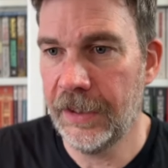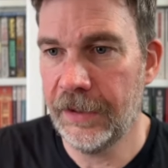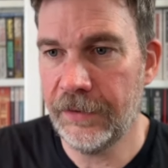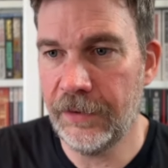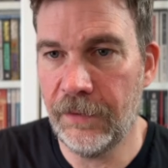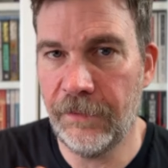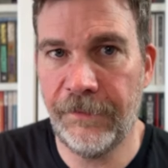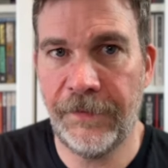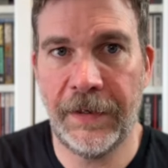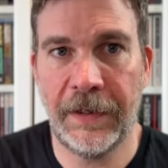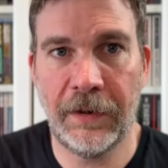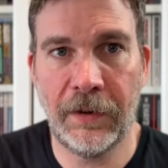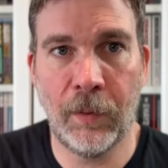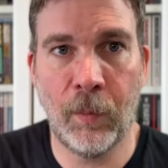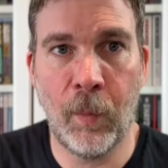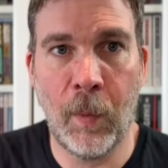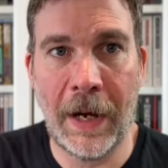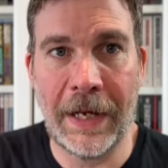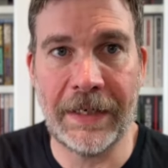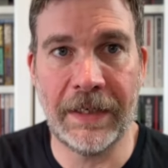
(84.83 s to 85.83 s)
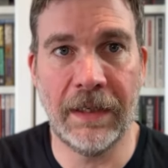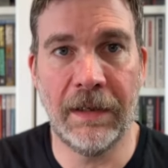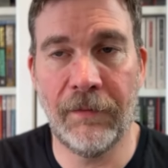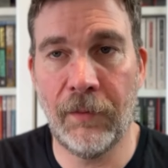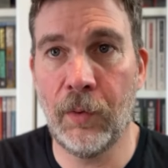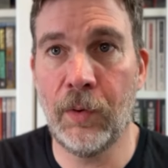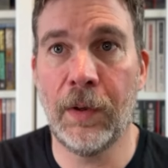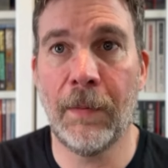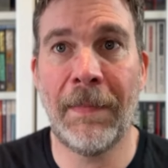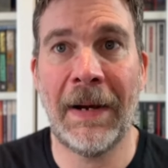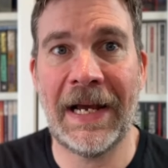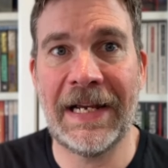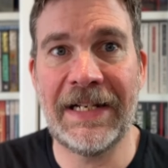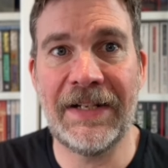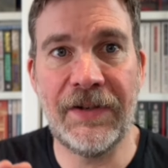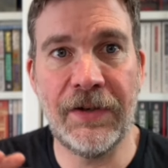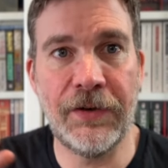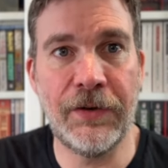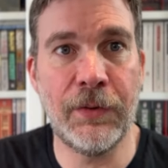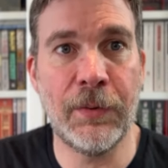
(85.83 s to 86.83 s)
you feel the weight of all the
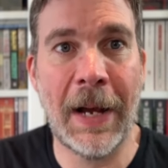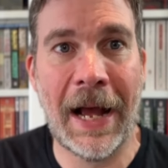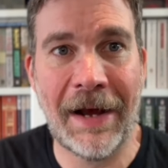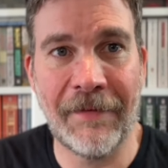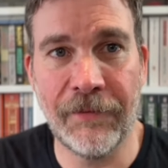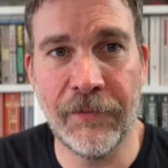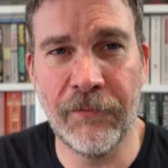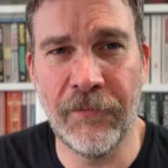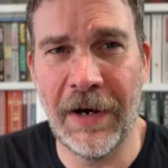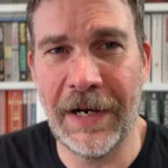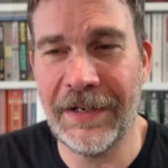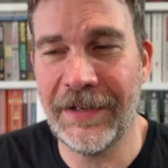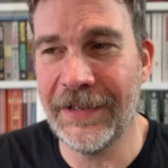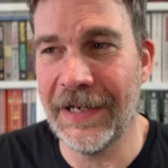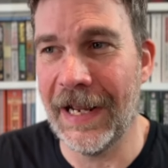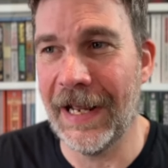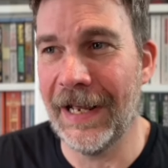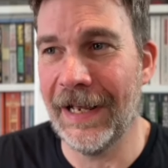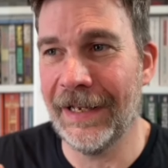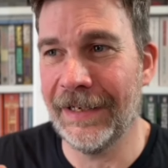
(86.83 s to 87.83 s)
pages you haven't read yet,